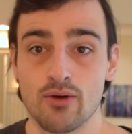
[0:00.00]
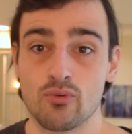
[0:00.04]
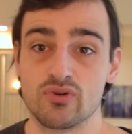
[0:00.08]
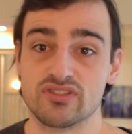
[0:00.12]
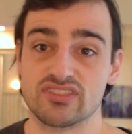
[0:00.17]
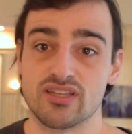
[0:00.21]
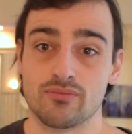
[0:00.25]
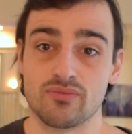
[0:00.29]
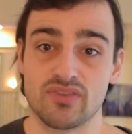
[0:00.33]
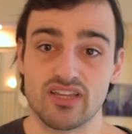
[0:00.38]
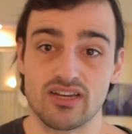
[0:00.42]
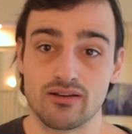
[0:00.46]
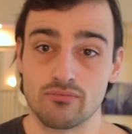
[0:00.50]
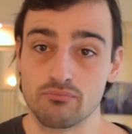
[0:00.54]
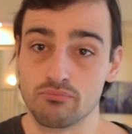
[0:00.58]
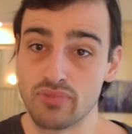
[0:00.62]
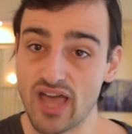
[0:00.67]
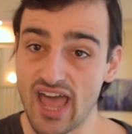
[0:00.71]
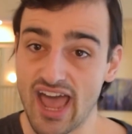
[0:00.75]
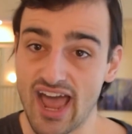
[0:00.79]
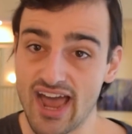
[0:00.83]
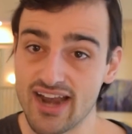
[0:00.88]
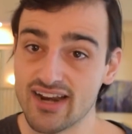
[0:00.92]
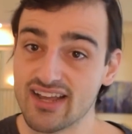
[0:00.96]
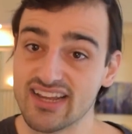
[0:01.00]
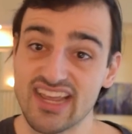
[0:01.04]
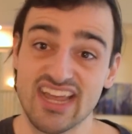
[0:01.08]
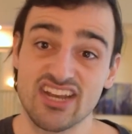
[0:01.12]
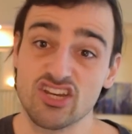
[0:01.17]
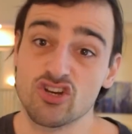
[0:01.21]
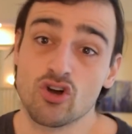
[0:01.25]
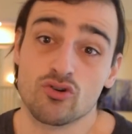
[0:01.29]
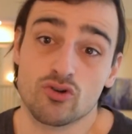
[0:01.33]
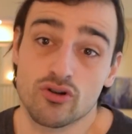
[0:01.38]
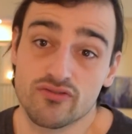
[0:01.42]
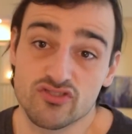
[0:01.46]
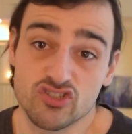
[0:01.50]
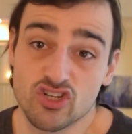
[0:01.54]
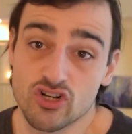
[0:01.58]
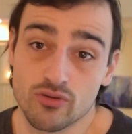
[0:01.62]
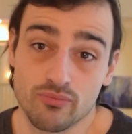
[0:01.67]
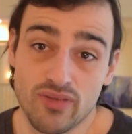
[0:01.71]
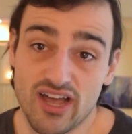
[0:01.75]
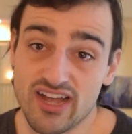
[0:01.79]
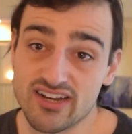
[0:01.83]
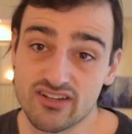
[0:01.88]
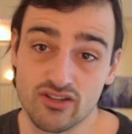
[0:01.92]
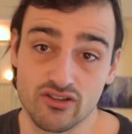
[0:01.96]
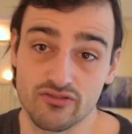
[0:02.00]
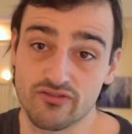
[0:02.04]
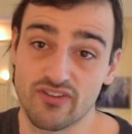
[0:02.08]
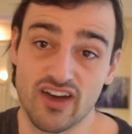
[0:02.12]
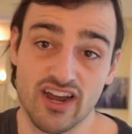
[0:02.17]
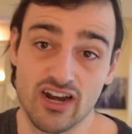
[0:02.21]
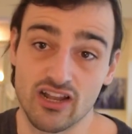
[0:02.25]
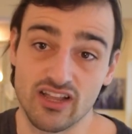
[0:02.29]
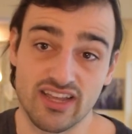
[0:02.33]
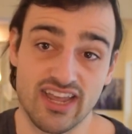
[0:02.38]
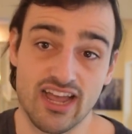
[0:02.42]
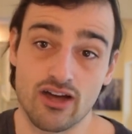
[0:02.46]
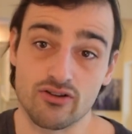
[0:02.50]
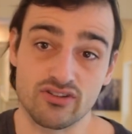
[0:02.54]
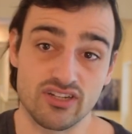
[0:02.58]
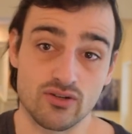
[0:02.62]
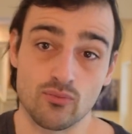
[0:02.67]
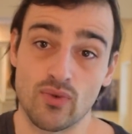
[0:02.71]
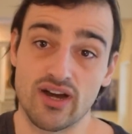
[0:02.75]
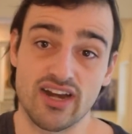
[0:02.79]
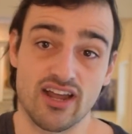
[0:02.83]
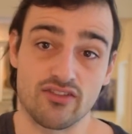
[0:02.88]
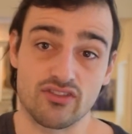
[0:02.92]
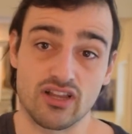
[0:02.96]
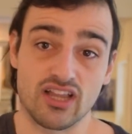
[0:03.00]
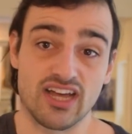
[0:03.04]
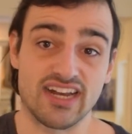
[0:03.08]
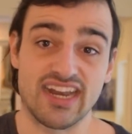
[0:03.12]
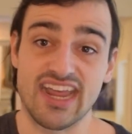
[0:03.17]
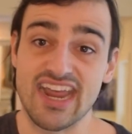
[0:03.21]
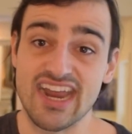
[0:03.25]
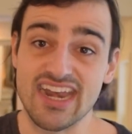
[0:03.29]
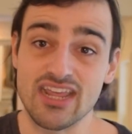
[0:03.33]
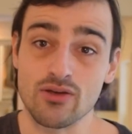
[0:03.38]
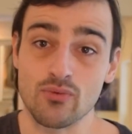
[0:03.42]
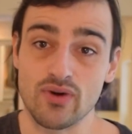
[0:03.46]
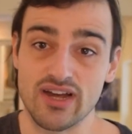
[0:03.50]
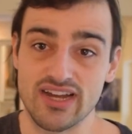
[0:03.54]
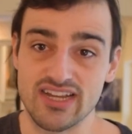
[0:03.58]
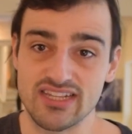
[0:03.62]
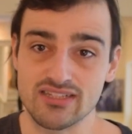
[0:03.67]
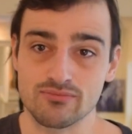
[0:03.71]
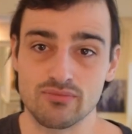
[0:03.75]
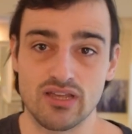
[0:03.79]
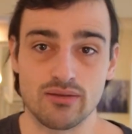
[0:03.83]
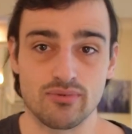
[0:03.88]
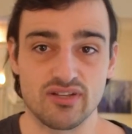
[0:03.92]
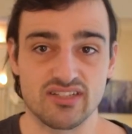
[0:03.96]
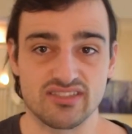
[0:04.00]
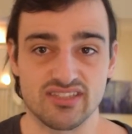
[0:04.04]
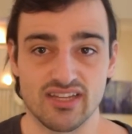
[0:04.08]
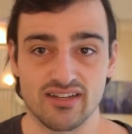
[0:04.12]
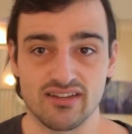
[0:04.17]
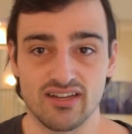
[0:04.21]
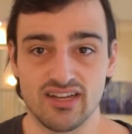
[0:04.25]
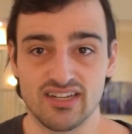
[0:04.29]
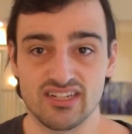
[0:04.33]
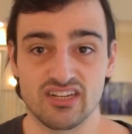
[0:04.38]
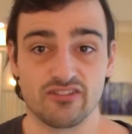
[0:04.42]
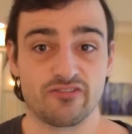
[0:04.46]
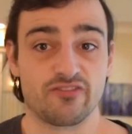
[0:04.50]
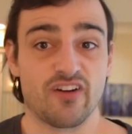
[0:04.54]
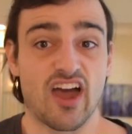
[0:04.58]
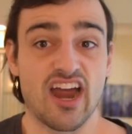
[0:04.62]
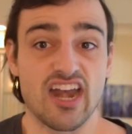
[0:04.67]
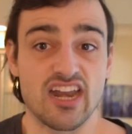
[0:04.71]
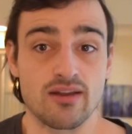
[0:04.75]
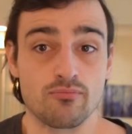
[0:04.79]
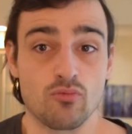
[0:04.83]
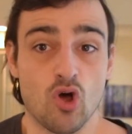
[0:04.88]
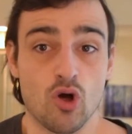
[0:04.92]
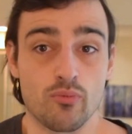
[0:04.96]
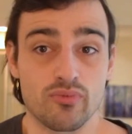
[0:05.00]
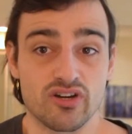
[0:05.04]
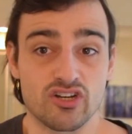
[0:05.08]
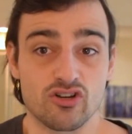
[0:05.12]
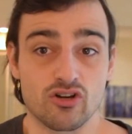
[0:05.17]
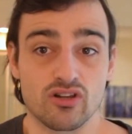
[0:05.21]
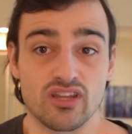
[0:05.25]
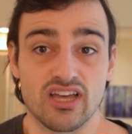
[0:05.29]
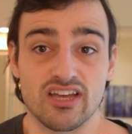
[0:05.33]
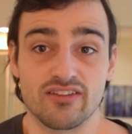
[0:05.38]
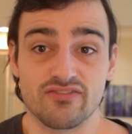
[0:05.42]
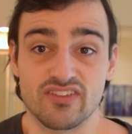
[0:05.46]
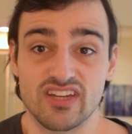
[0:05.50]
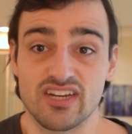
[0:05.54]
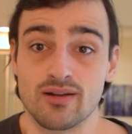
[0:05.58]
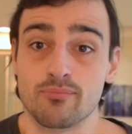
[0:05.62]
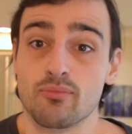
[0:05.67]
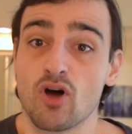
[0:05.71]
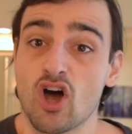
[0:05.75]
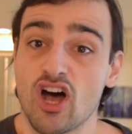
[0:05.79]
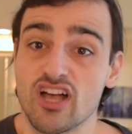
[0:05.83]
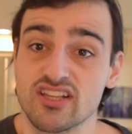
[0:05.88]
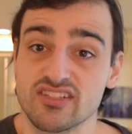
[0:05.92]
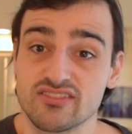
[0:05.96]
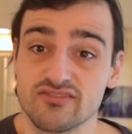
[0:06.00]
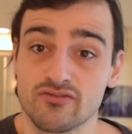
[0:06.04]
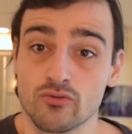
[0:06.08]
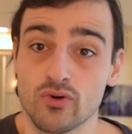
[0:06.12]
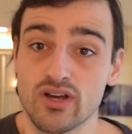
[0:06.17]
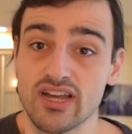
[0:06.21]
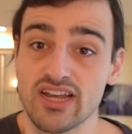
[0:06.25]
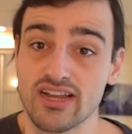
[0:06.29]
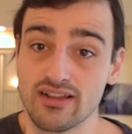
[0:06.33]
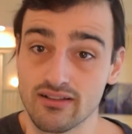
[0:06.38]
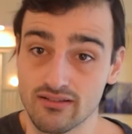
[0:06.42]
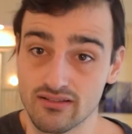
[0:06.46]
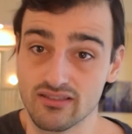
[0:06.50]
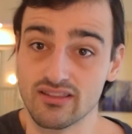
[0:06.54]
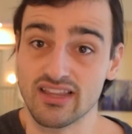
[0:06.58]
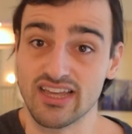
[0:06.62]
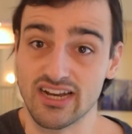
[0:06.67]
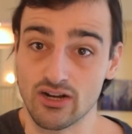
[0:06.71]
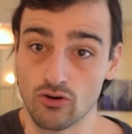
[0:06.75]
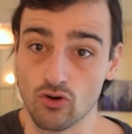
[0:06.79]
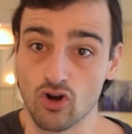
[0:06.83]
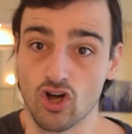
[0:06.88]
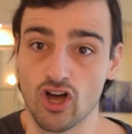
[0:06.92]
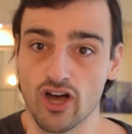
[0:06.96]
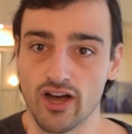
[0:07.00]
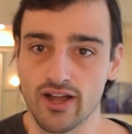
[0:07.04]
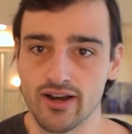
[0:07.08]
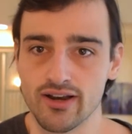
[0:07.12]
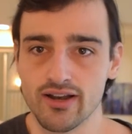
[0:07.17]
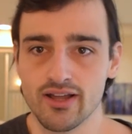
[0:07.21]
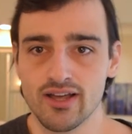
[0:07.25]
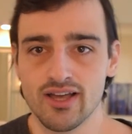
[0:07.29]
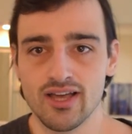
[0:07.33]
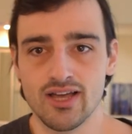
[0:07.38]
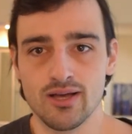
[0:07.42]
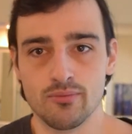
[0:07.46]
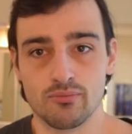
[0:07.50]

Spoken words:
when something bad, again, you don't know if it's good or bad till the final accounting way down the line anyways. Maybe it's a defining moment in your life in a positive way later on.